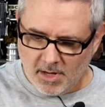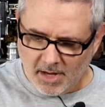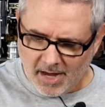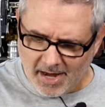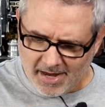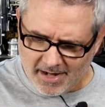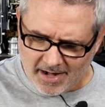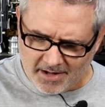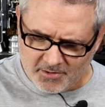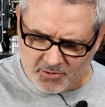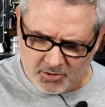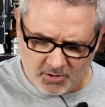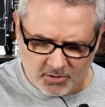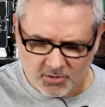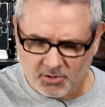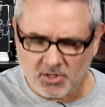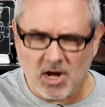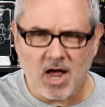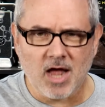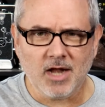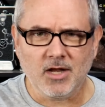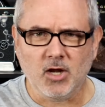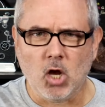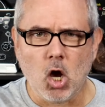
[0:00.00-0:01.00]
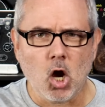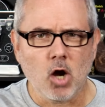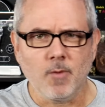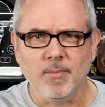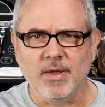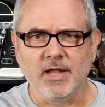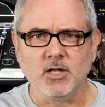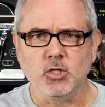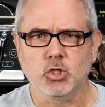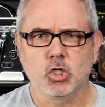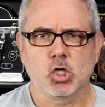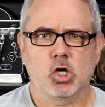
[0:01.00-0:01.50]
and I just shot
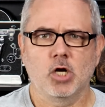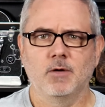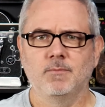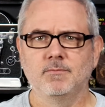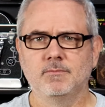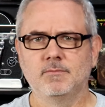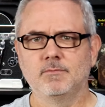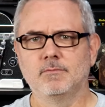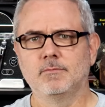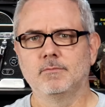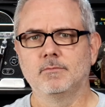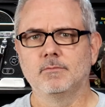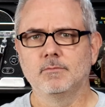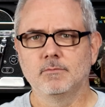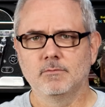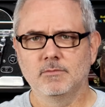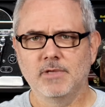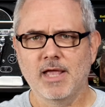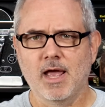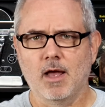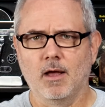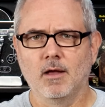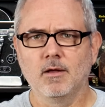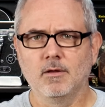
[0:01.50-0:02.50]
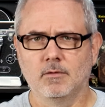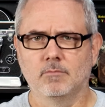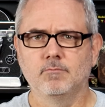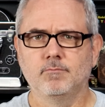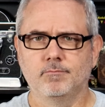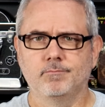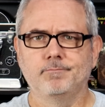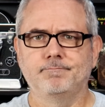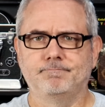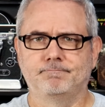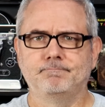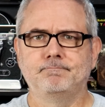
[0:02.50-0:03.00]
garbage. Yeah,
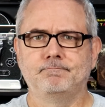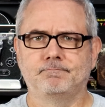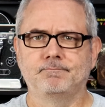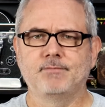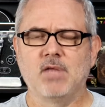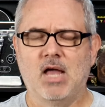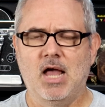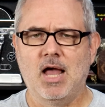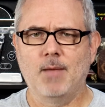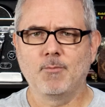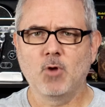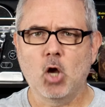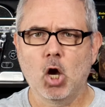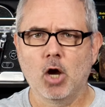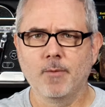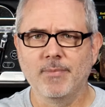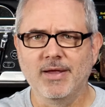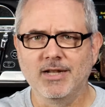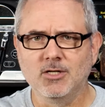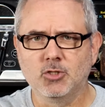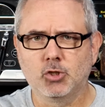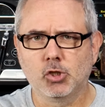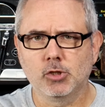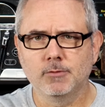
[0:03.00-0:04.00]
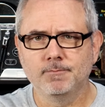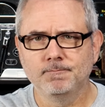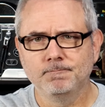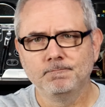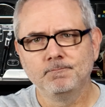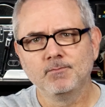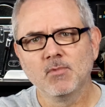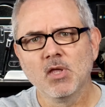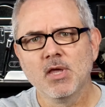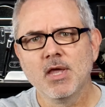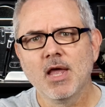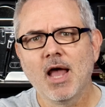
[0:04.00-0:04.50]
on garbage.
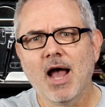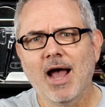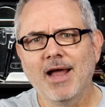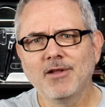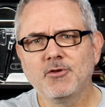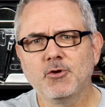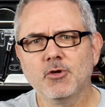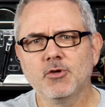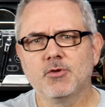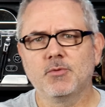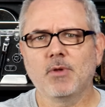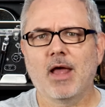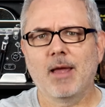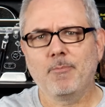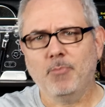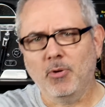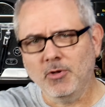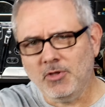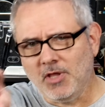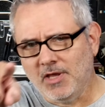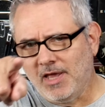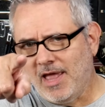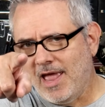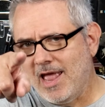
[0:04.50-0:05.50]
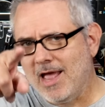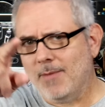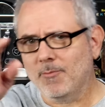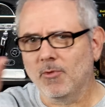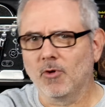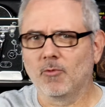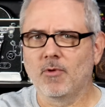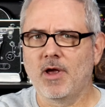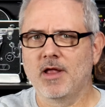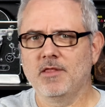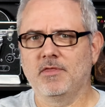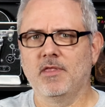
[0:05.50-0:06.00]
I just, I put the
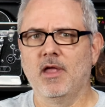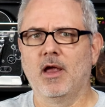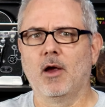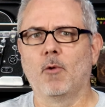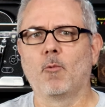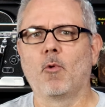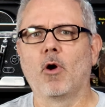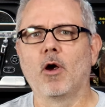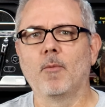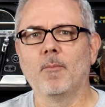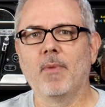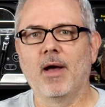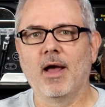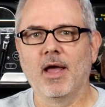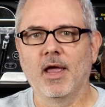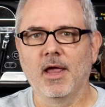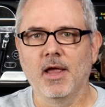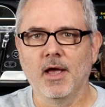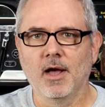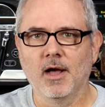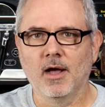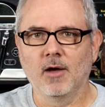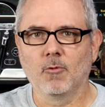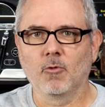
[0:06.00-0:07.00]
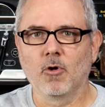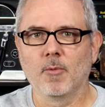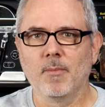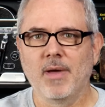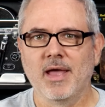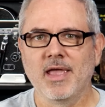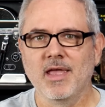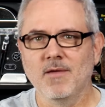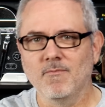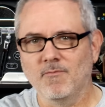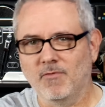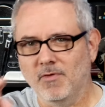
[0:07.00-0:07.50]
camera right there where my, uh, where
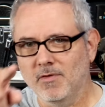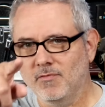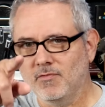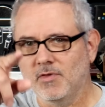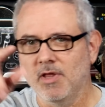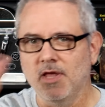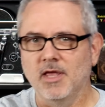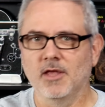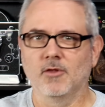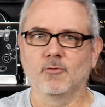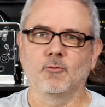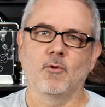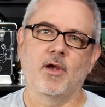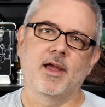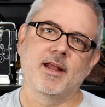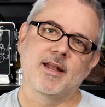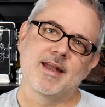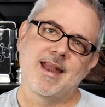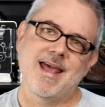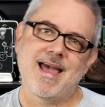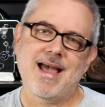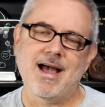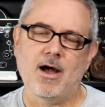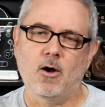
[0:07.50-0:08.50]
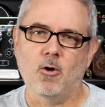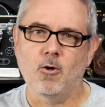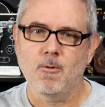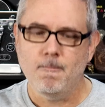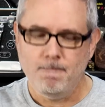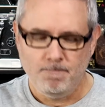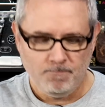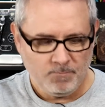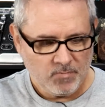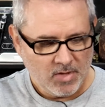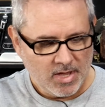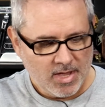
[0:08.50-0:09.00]
my M50 is right
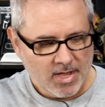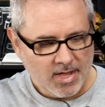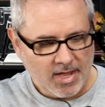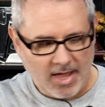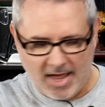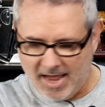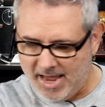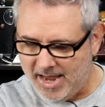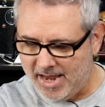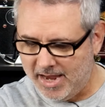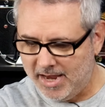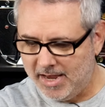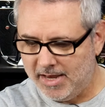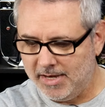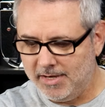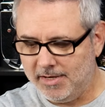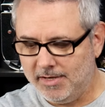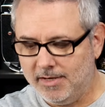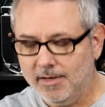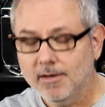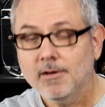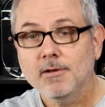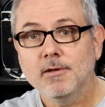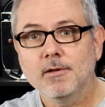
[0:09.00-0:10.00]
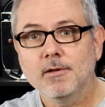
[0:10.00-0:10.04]
now, and